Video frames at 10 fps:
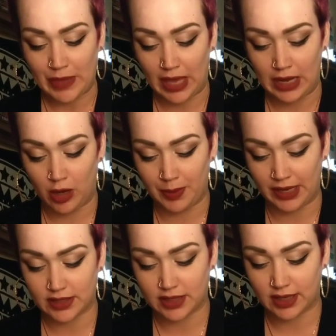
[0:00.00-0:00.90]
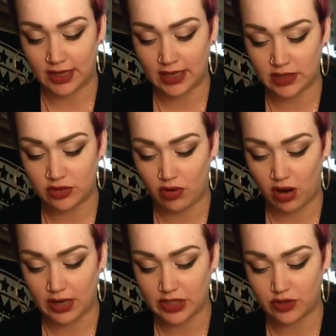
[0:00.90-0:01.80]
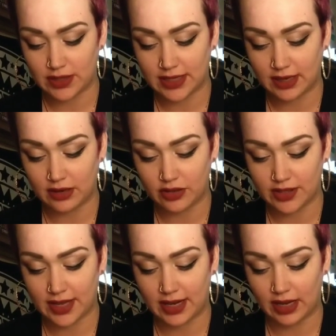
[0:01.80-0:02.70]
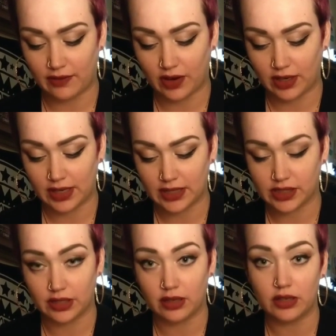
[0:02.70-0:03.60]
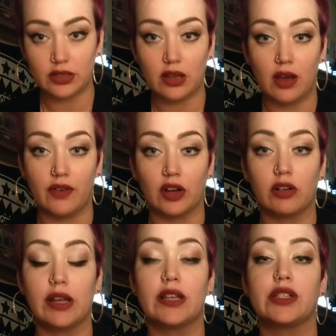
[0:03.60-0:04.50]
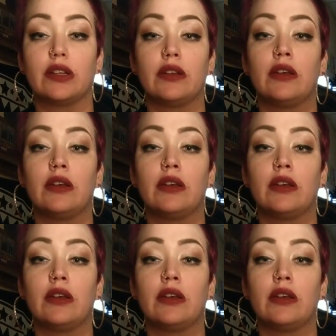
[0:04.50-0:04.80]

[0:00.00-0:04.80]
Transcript: and helping us to connect to our intrinsic understanding of our connection of all creation.